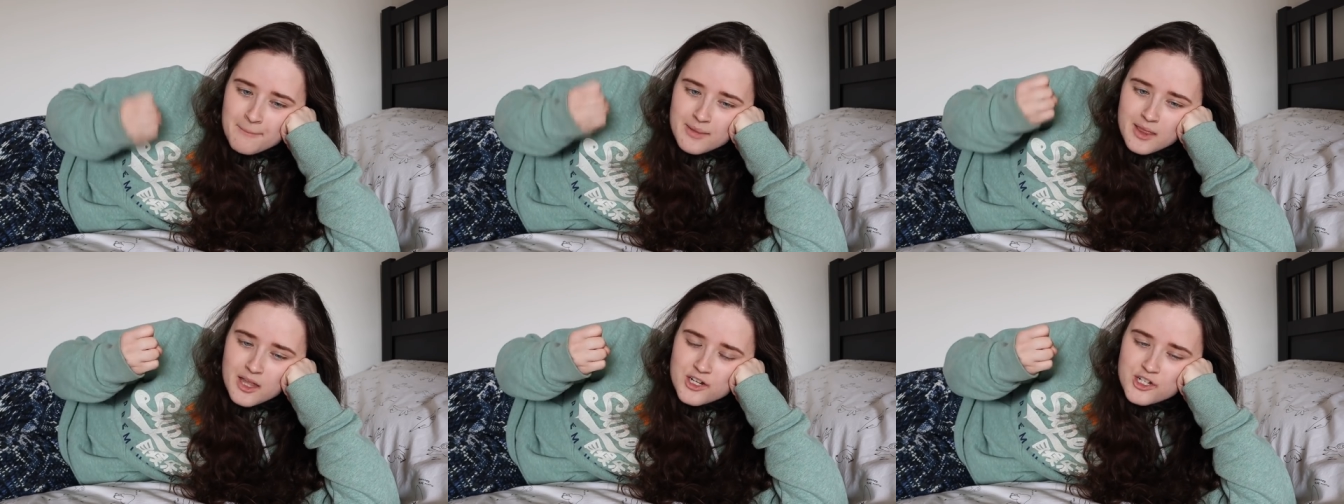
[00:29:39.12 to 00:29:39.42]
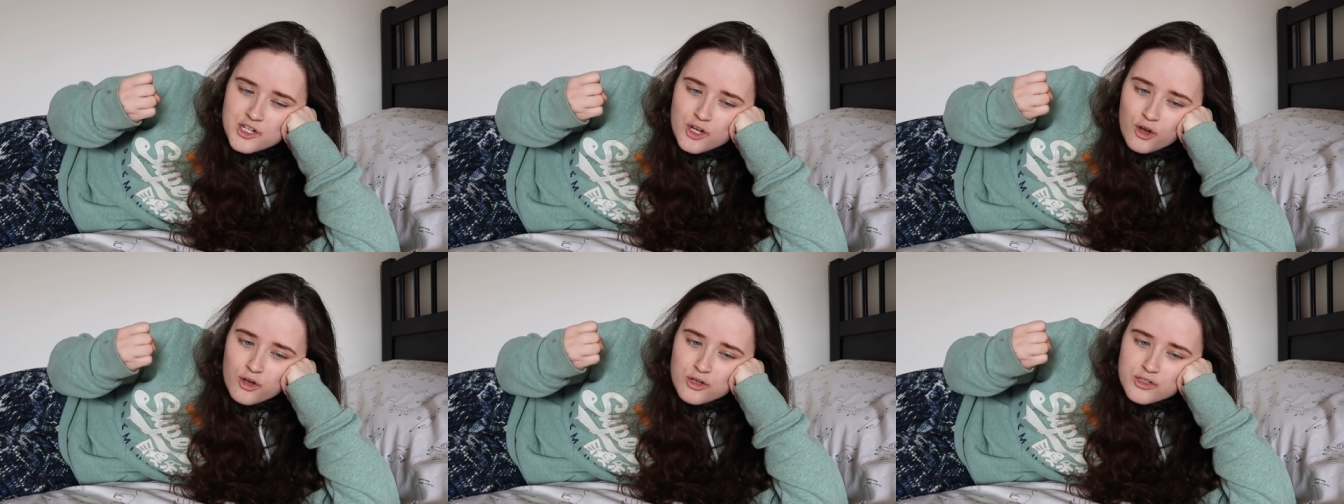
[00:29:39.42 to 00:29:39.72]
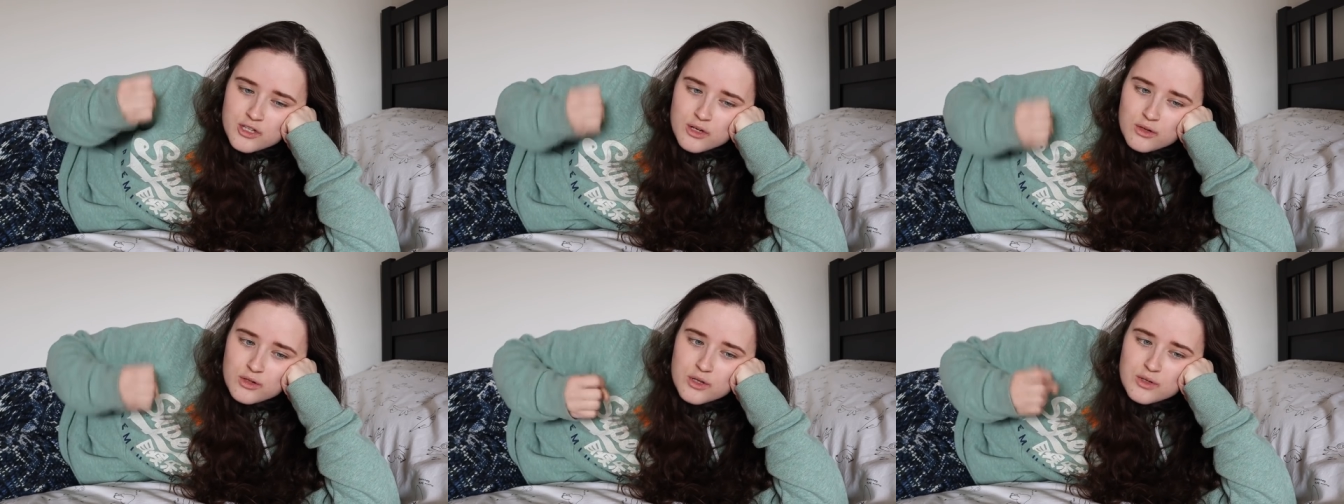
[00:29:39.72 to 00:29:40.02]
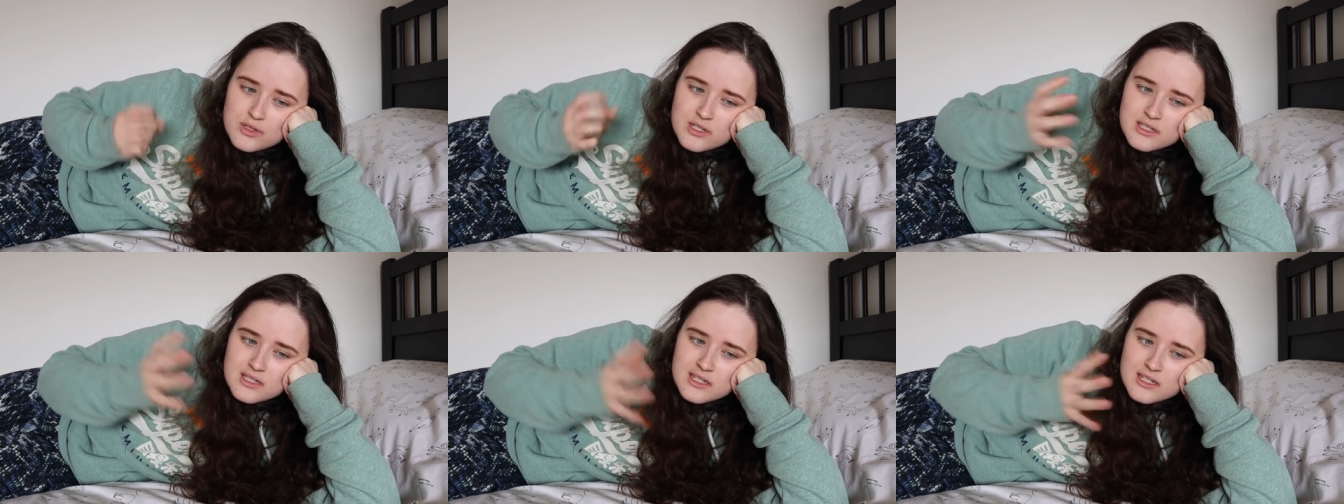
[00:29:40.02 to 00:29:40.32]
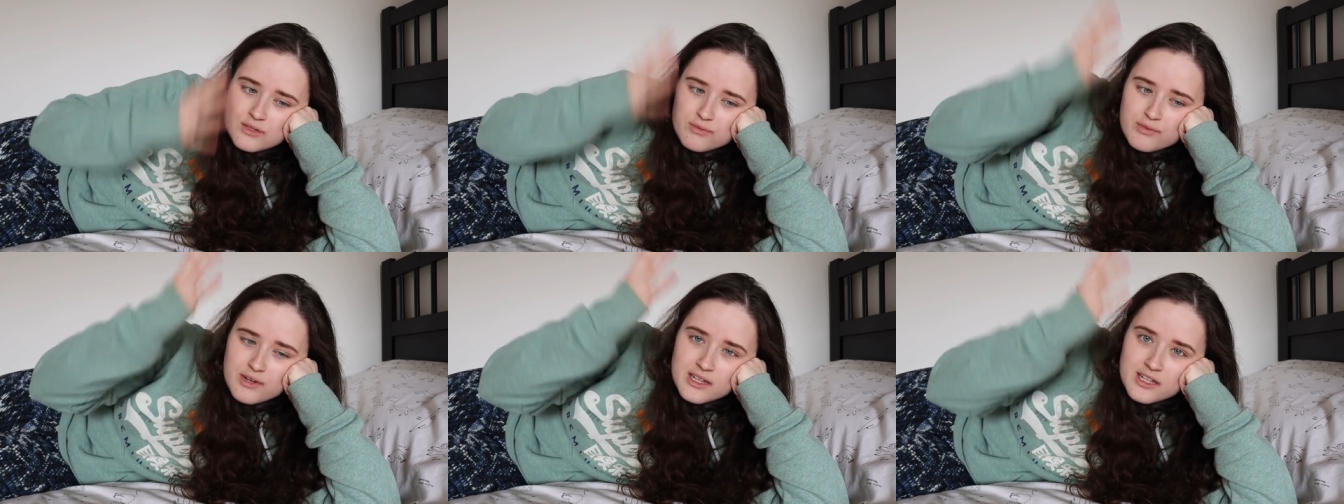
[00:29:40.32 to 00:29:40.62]
but then she also uses
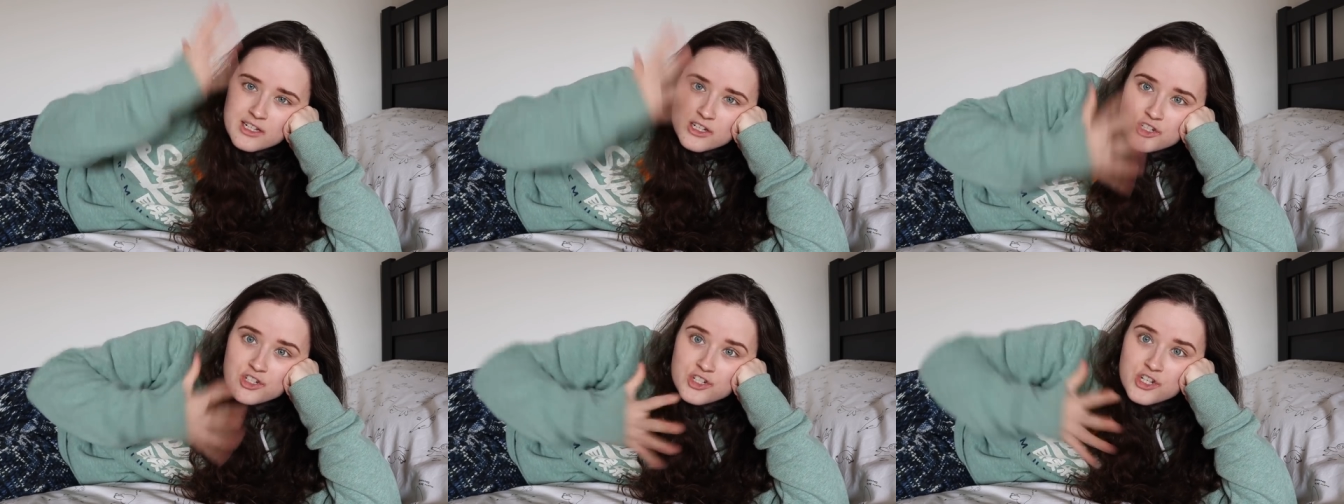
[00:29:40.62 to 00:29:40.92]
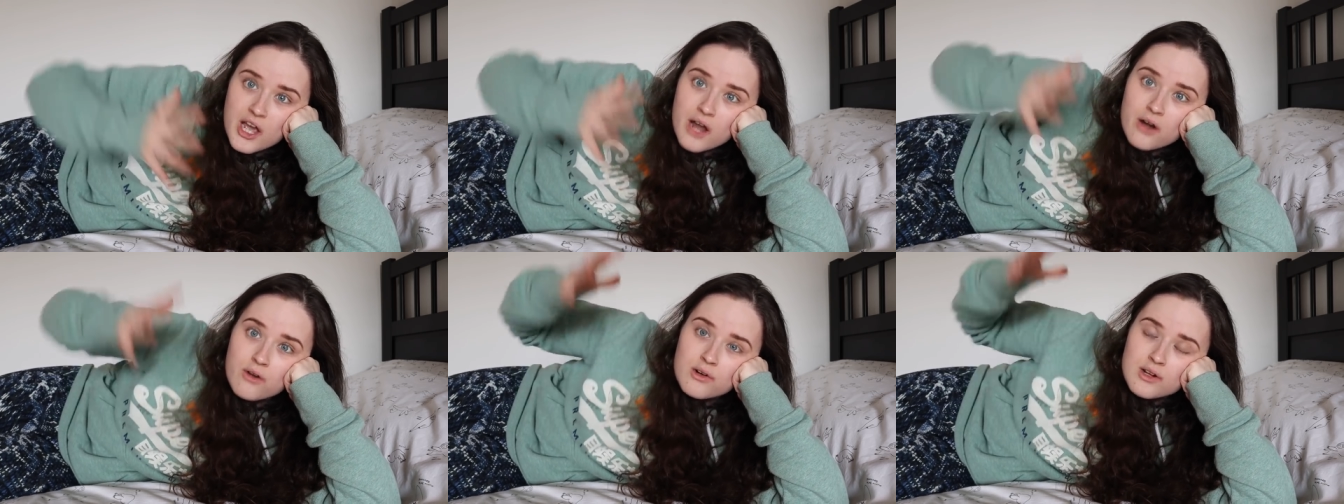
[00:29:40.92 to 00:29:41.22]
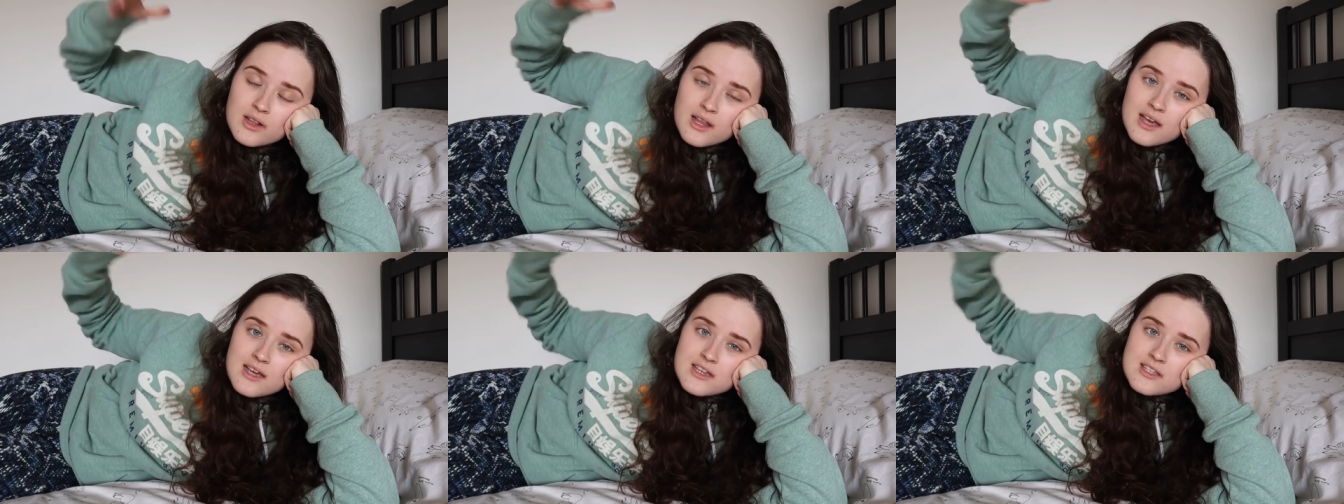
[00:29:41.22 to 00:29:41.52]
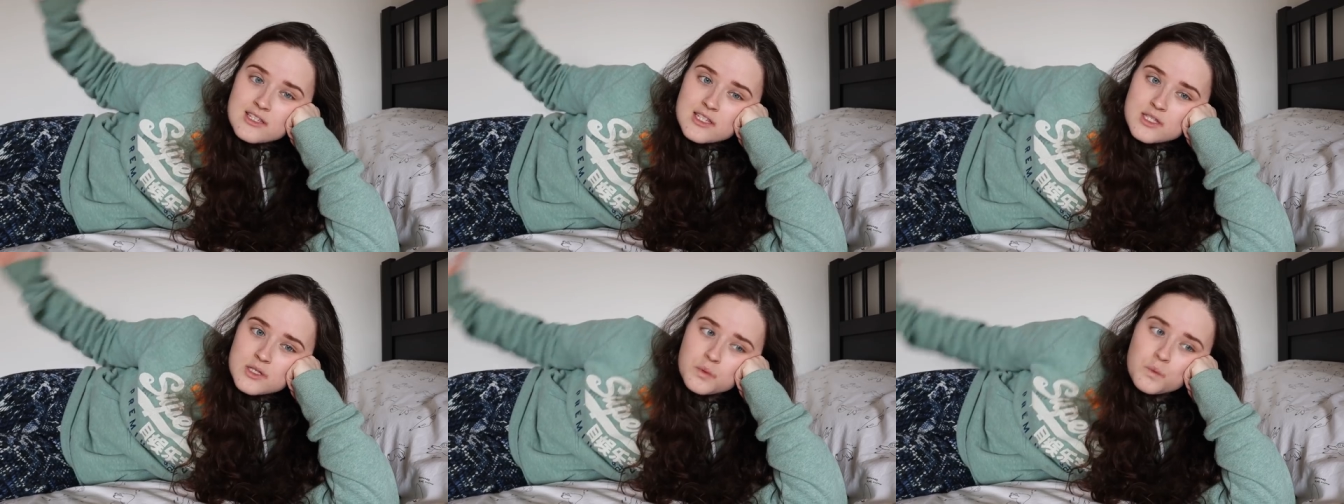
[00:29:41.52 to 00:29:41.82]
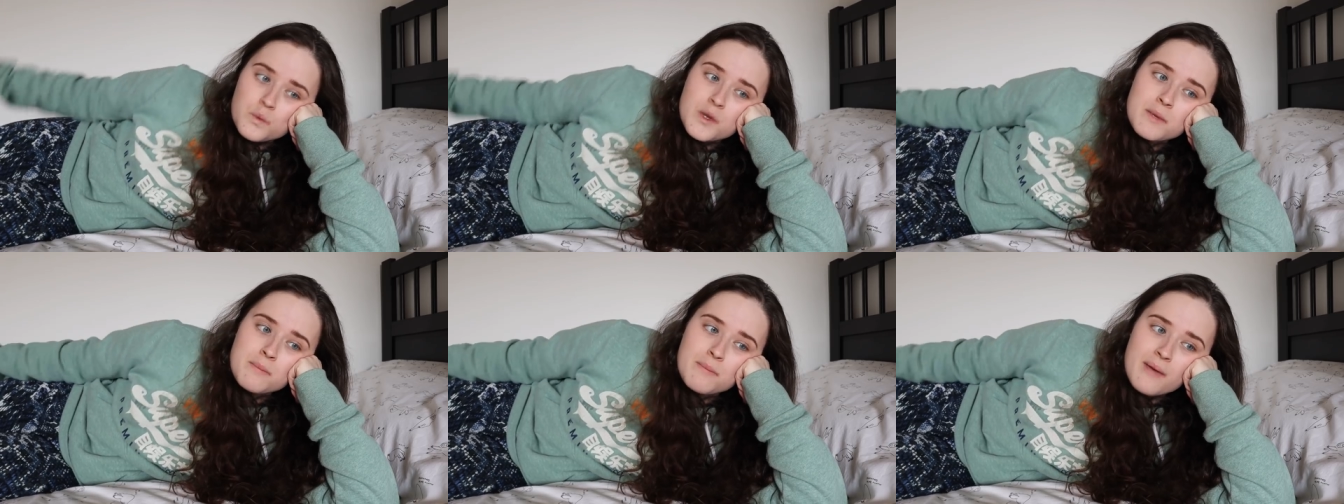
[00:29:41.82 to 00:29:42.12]
these really generalized,
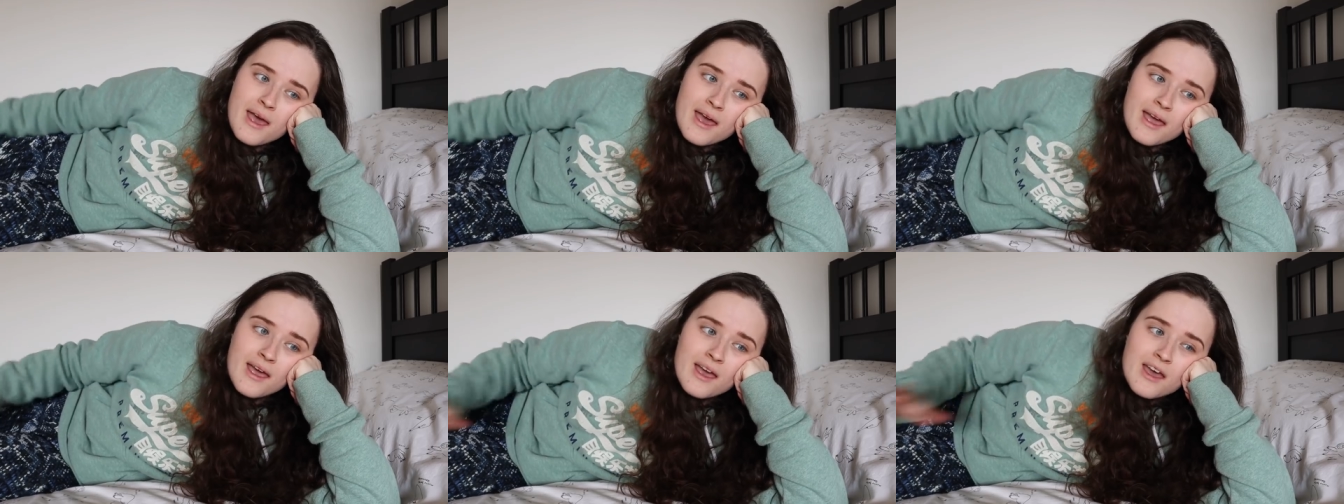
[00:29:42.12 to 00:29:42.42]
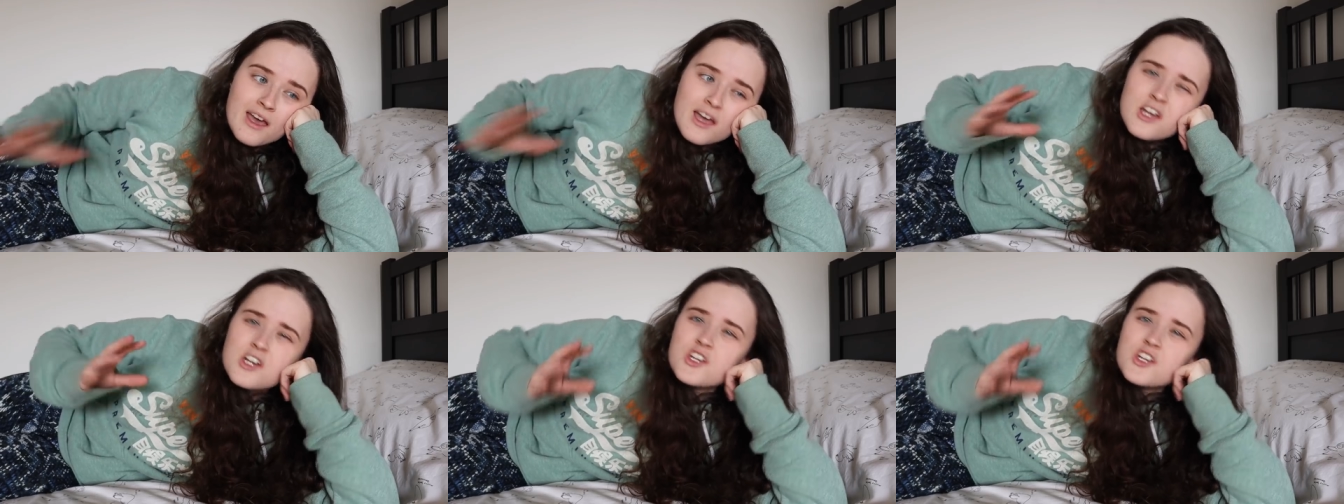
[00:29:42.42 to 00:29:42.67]
sweeping,